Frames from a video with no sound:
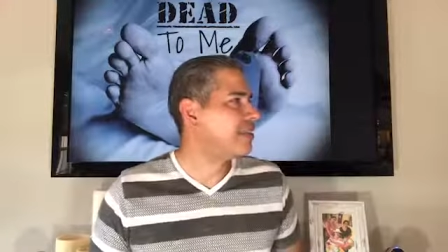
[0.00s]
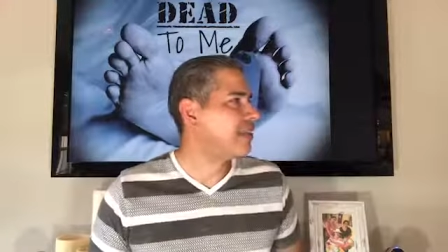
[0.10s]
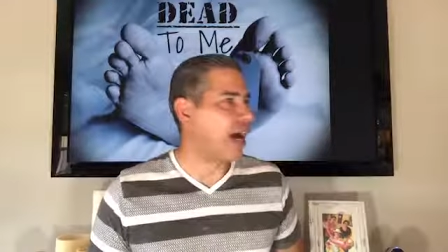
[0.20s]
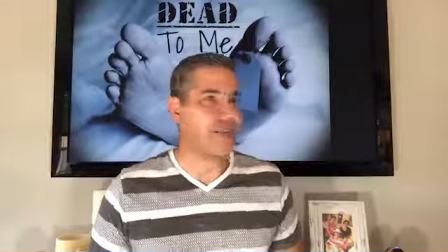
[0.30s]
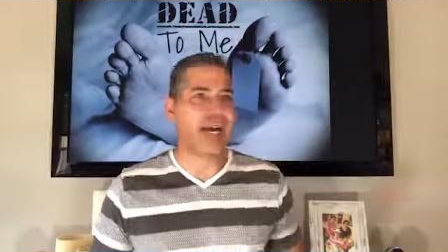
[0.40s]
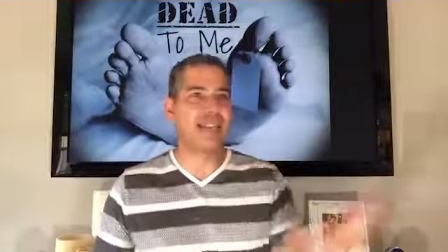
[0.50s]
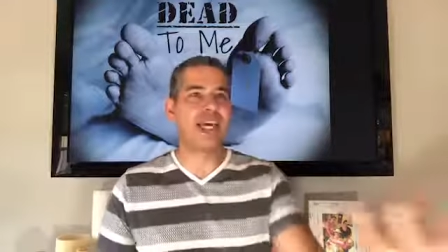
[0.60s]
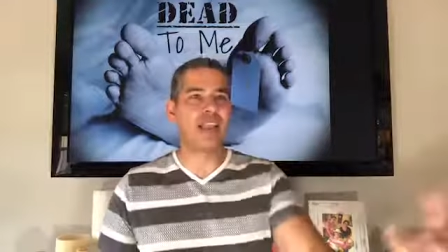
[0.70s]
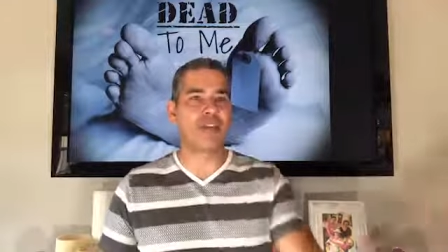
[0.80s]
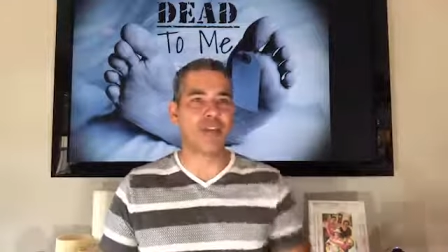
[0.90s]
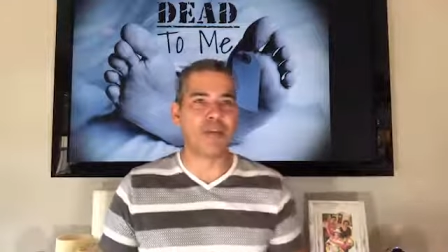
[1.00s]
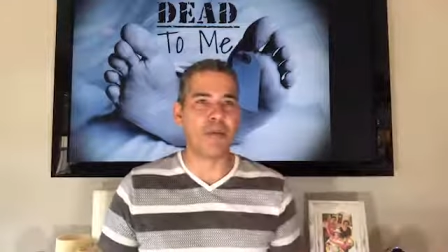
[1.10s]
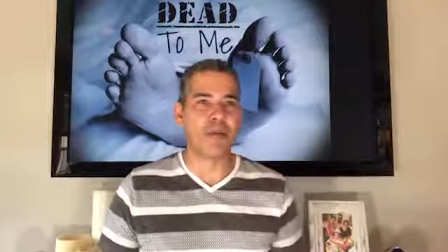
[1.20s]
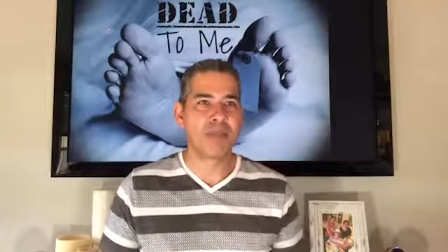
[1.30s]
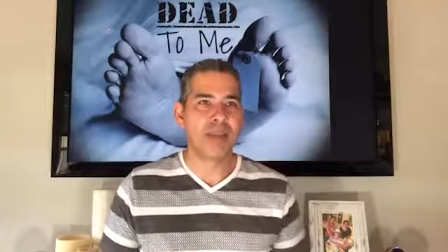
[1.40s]
I've got death for you.
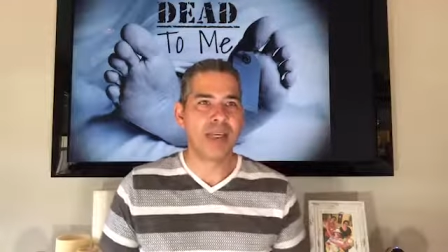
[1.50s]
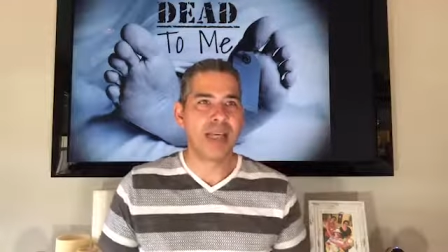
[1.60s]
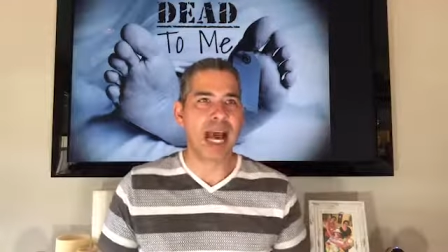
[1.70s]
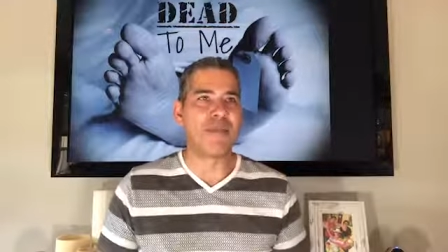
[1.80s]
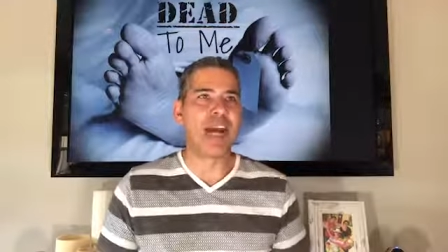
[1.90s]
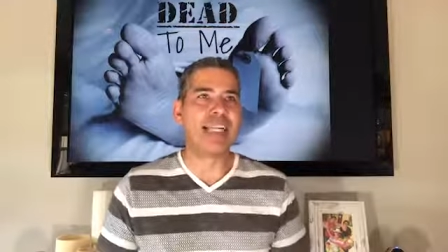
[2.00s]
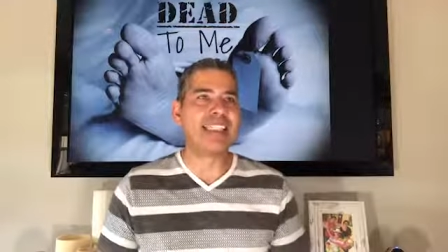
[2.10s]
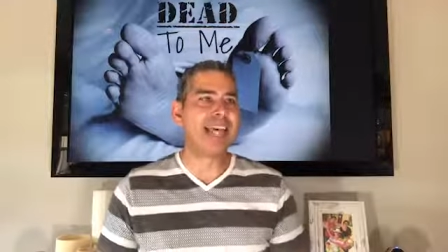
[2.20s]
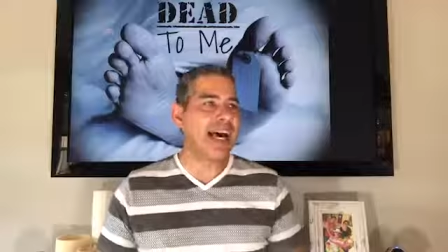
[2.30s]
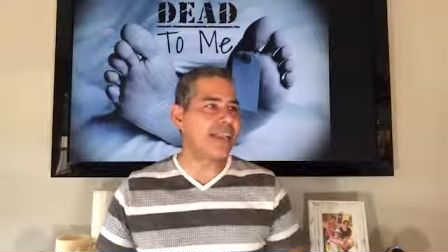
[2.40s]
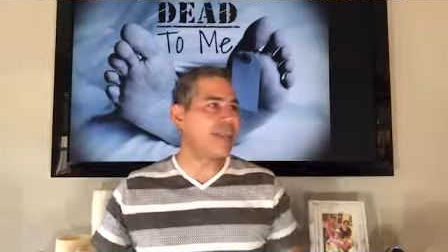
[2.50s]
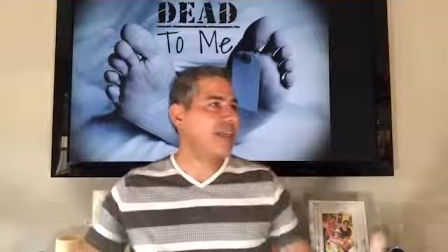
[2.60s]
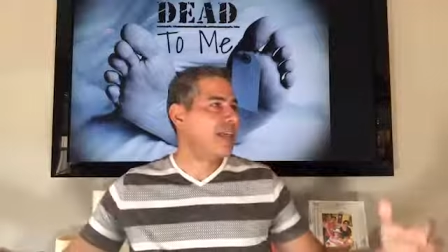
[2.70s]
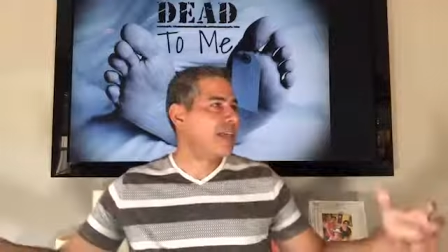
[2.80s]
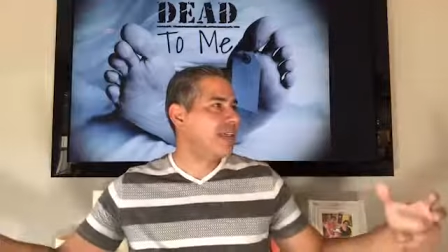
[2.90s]
I've got death
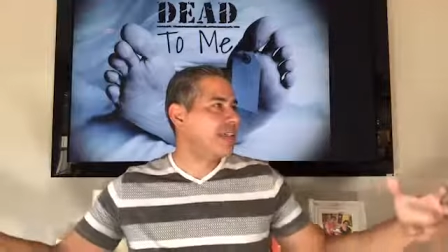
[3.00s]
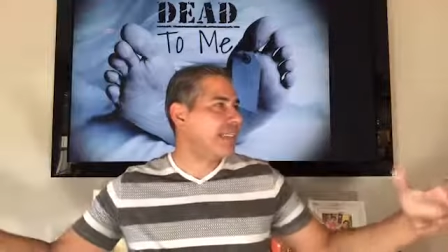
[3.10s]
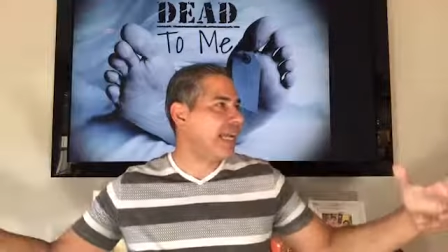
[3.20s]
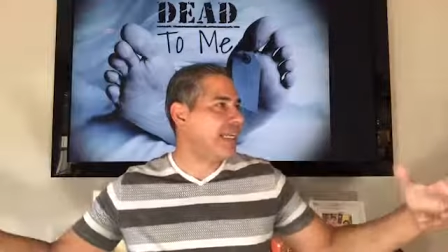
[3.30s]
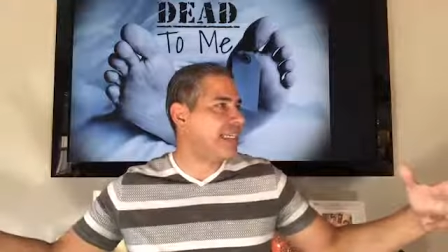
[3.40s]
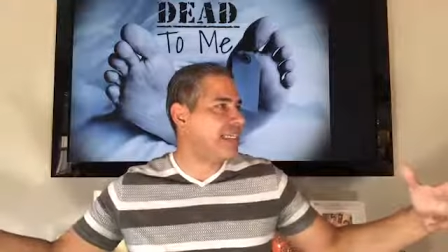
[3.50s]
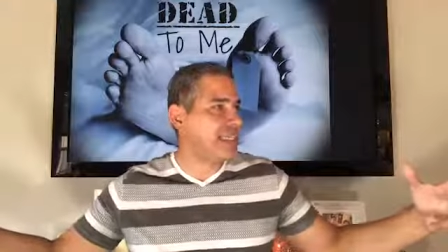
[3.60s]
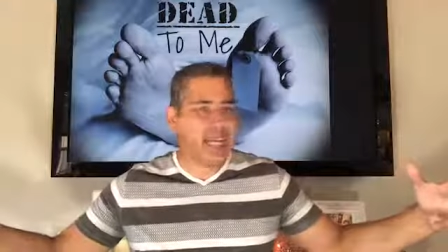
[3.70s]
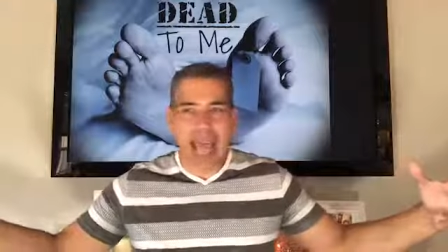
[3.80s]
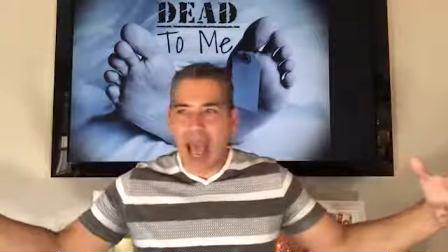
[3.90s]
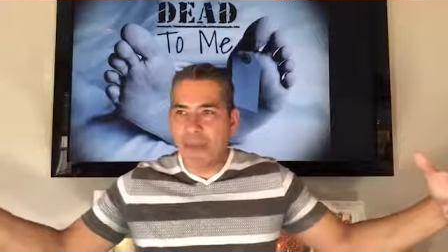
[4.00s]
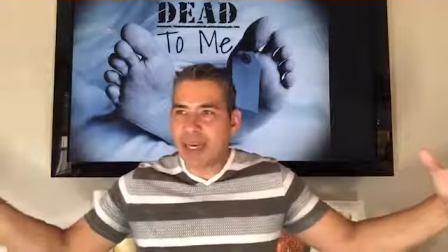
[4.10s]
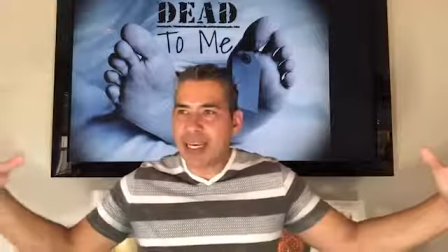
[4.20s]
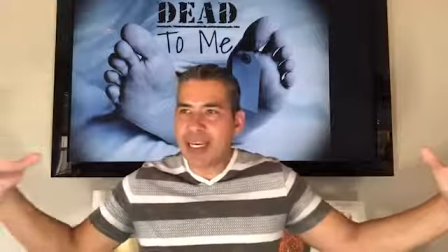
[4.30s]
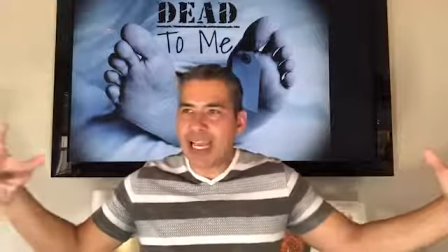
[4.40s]
that is
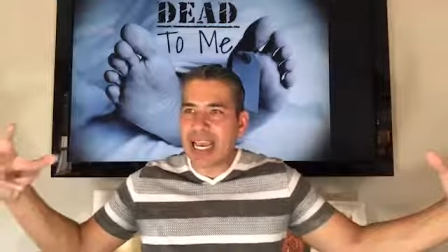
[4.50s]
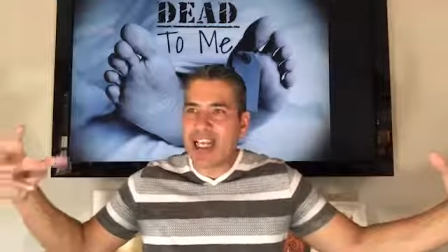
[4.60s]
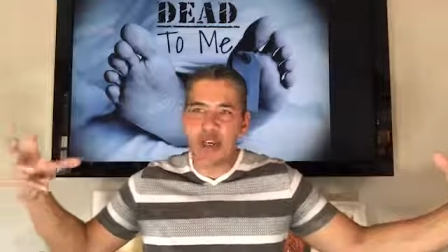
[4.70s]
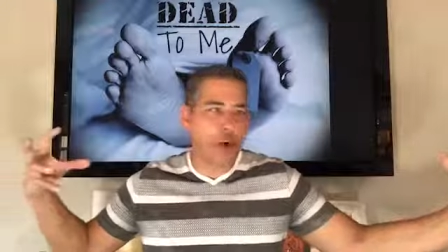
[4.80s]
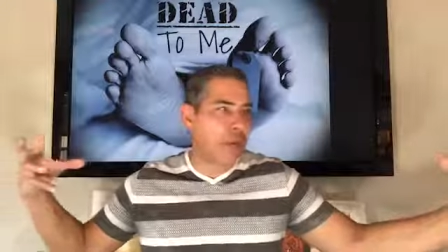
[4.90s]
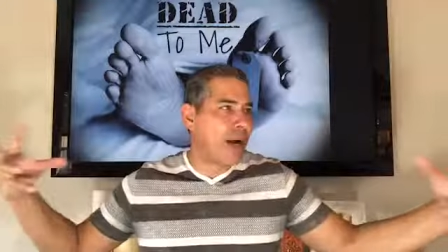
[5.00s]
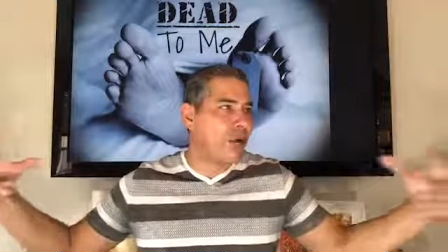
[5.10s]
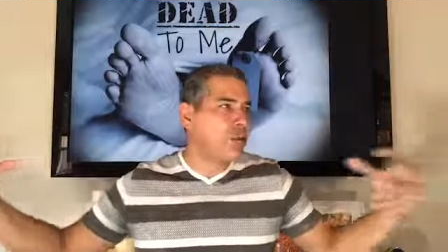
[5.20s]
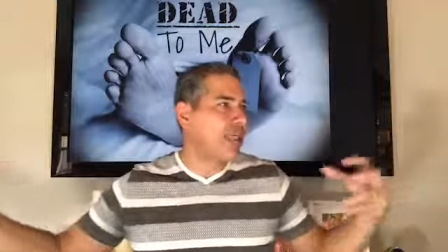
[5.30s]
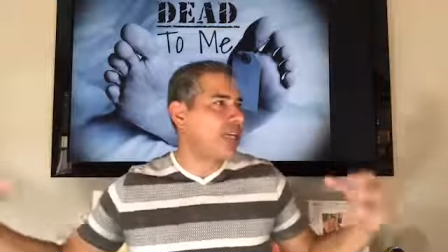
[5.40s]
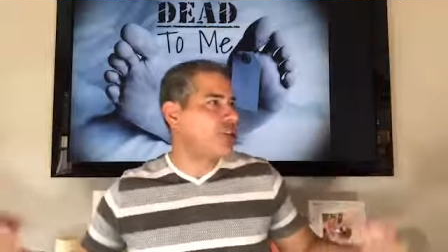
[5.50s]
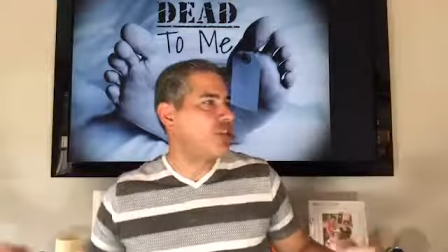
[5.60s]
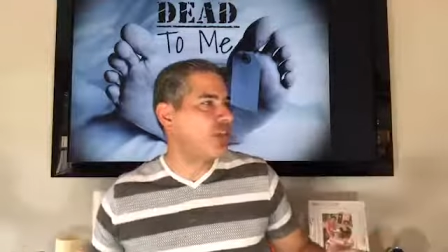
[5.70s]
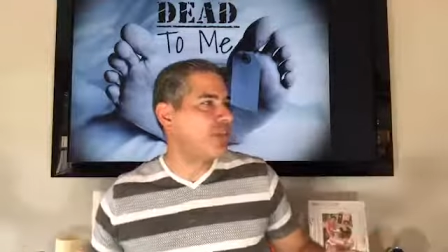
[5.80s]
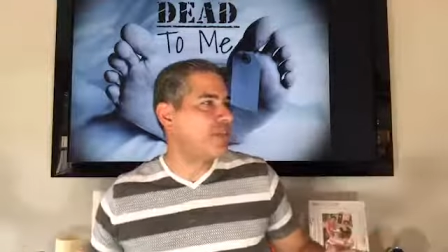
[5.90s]
happening in your marriage
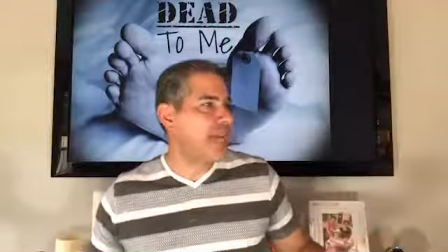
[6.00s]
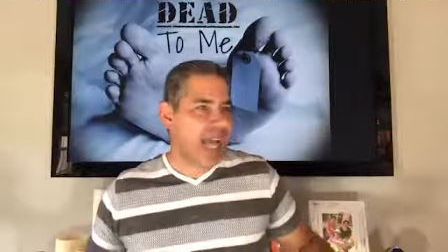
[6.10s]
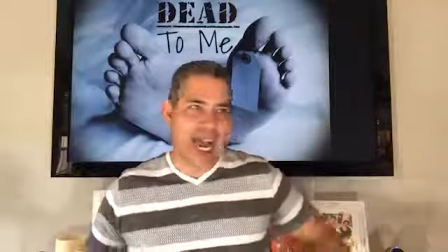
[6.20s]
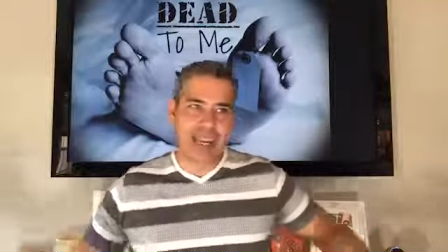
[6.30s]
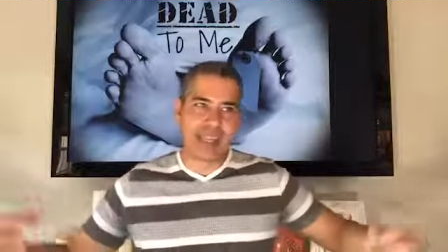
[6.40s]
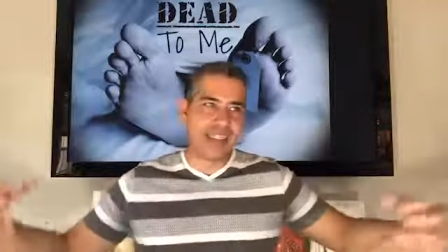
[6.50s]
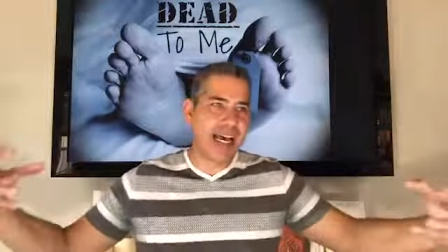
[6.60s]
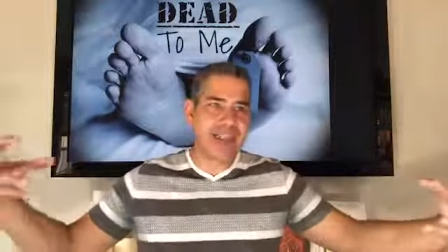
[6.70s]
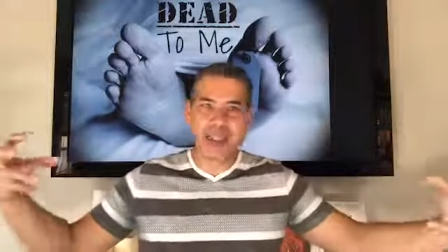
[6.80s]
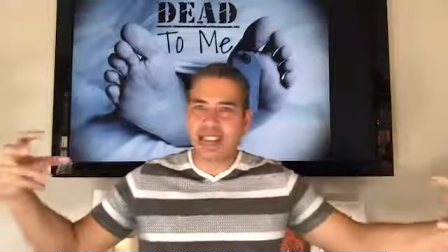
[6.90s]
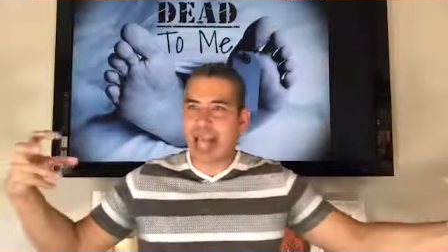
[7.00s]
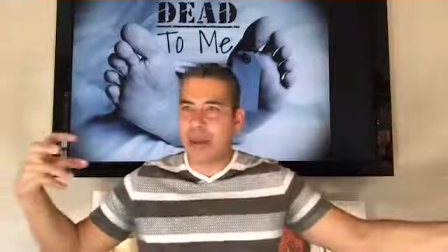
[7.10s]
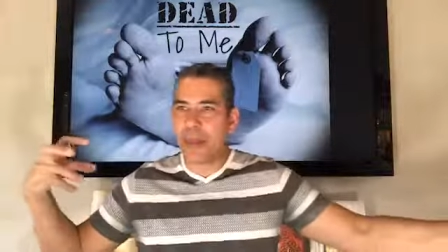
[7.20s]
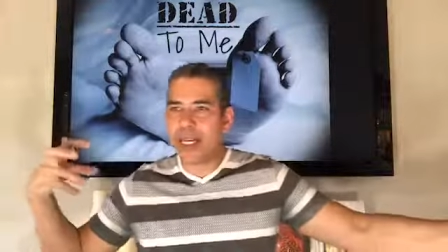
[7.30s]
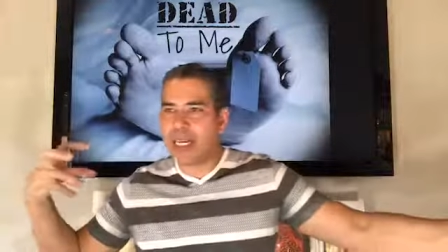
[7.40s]
relationship. I got death that's
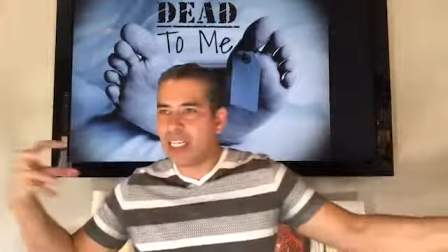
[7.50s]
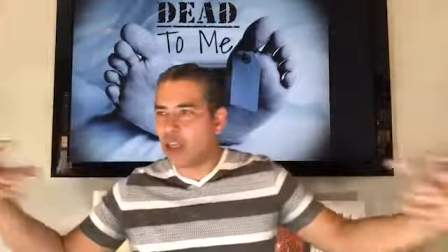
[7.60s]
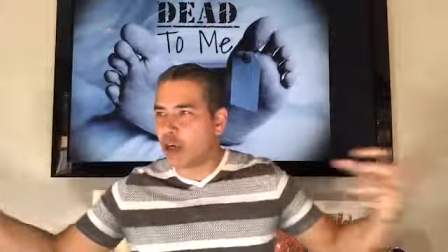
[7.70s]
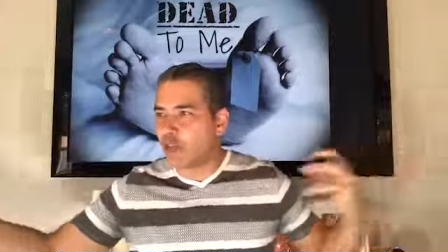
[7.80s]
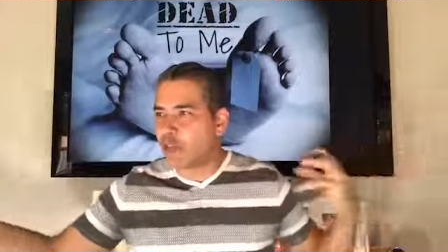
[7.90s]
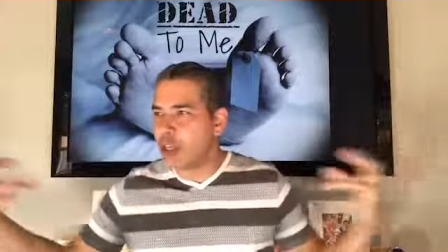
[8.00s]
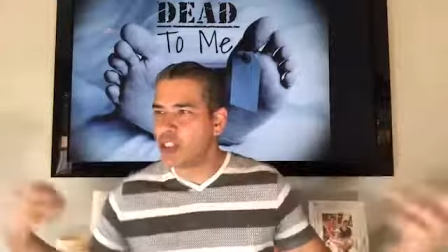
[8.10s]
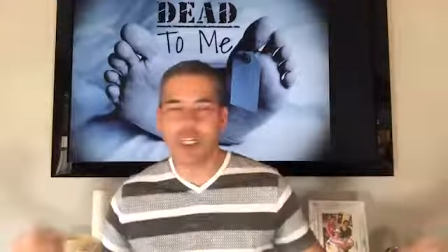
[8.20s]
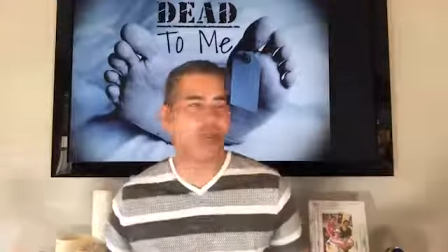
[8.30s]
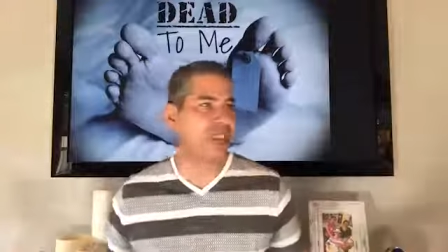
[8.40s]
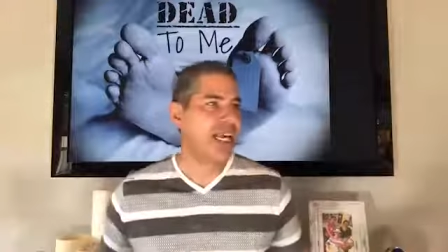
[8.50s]
happening in your friendships.